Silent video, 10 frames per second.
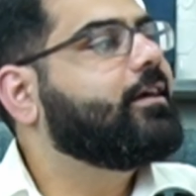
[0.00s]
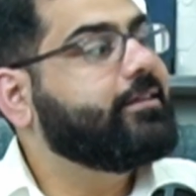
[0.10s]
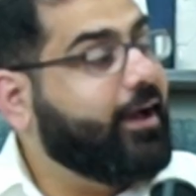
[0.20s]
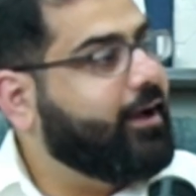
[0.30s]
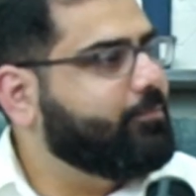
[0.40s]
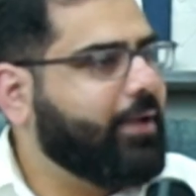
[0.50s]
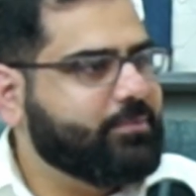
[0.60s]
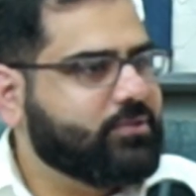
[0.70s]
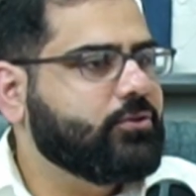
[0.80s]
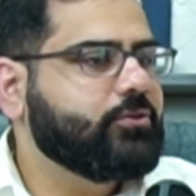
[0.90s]
Yeah,
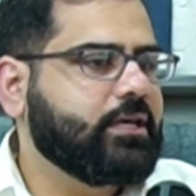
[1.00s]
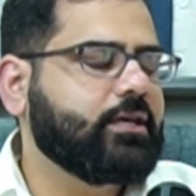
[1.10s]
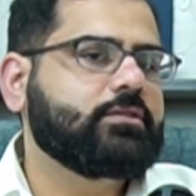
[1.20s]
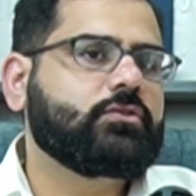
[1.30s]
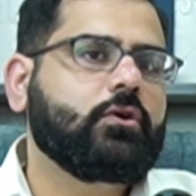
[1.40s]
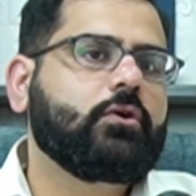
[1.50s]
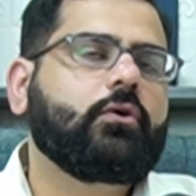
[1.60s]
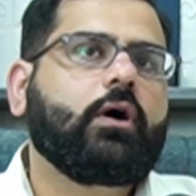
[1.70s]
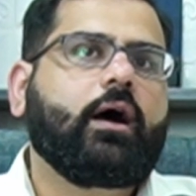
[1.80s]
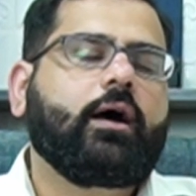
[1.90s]
absolutely.
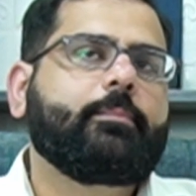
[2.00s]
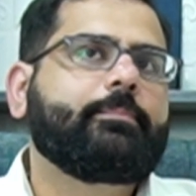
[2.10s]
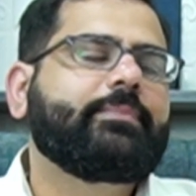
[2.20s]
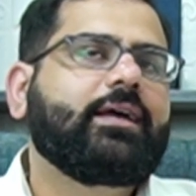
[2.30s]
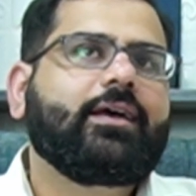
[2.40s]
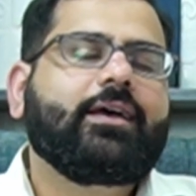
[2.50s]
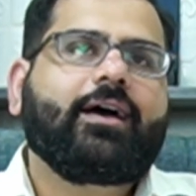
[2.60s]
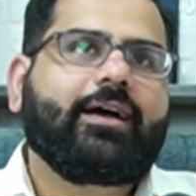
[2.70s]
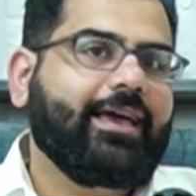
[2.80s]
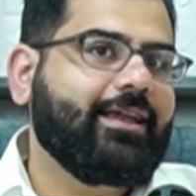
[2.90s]
So
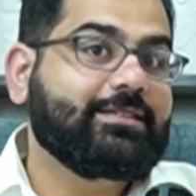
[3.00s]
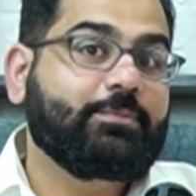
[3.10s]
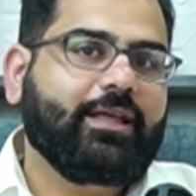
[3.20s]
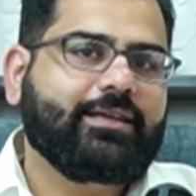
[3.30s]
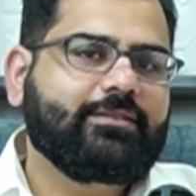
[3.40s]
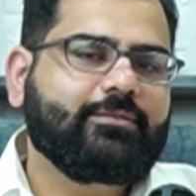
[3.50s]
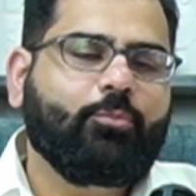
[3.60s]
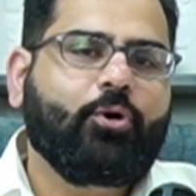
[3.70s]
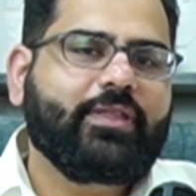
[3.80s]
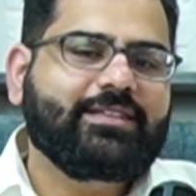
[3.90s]
again, it's been like
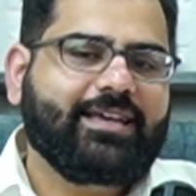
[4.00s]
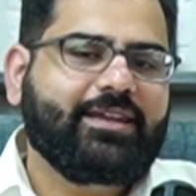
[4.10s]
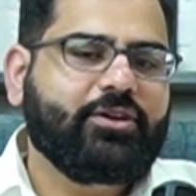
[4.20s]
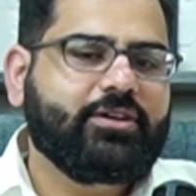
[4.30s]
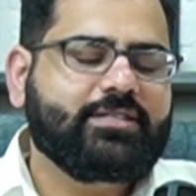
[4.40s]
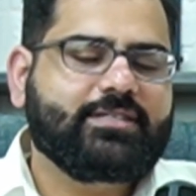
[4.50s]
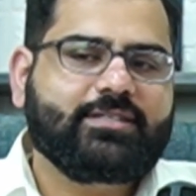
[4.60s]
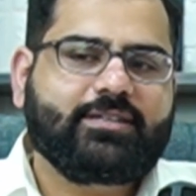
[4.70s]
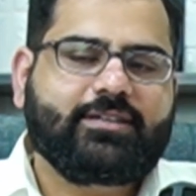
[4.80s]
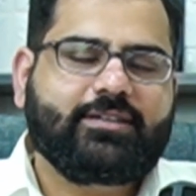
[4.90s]
more than 10 years.
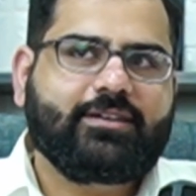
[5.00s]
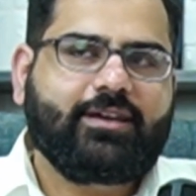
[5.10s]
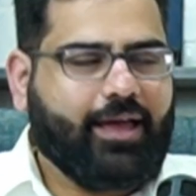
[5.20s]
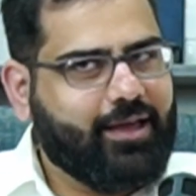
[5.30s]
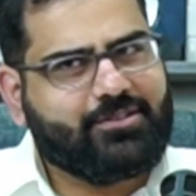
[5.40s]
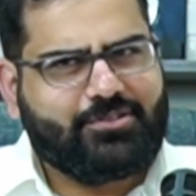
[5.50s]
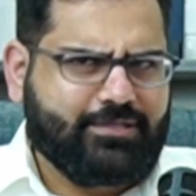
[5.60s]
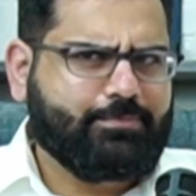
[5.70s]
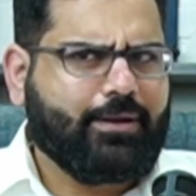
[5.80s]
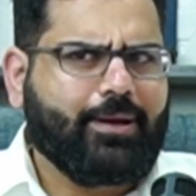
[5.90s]

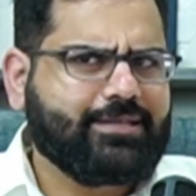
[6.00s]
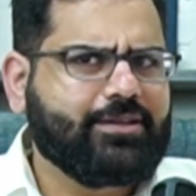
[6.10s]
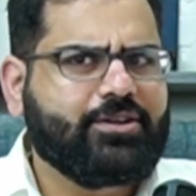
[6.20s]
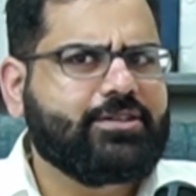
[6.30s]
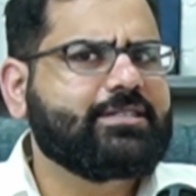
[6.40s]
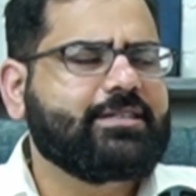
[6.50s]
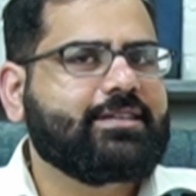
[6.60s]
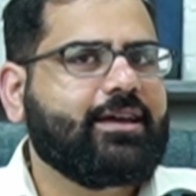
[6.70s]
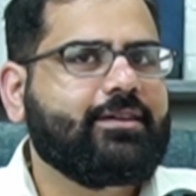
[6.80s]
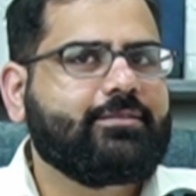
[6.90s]
It's been about 10 years since
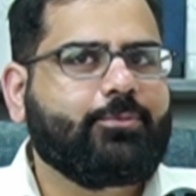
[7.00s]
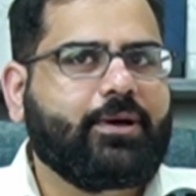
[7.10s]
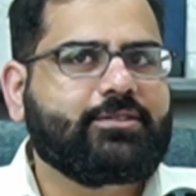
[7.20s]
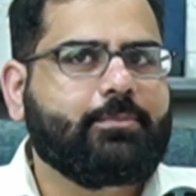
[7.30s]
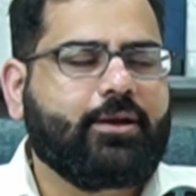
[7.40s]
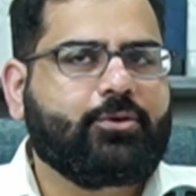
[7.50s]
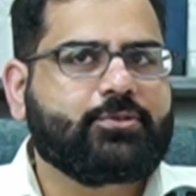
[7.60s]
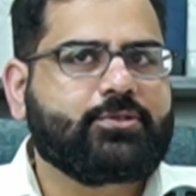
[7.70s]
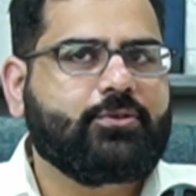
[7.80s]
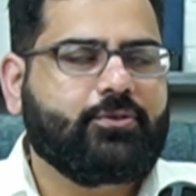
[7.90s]
I went to
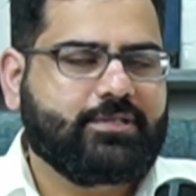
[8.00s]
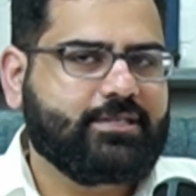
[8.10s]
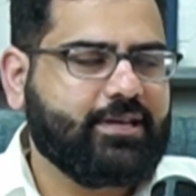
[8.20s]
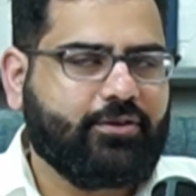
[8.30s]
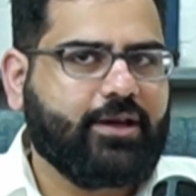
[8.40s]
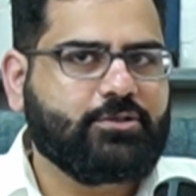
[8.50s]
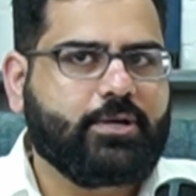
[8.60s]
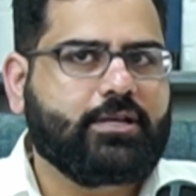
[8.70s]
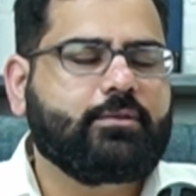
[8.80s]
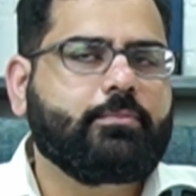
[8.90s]
or since I graduated.